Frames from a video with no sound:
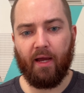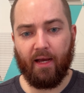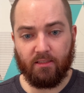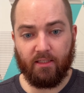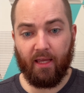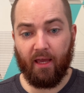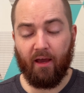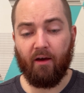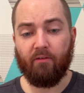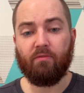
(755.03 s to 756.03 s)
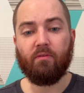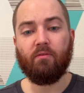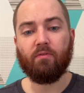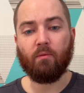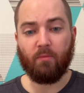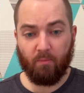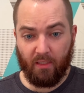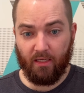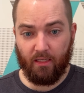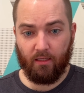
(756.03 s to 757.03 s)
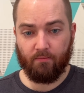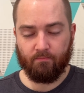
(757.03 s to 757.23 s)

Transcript: as they have from the beginning.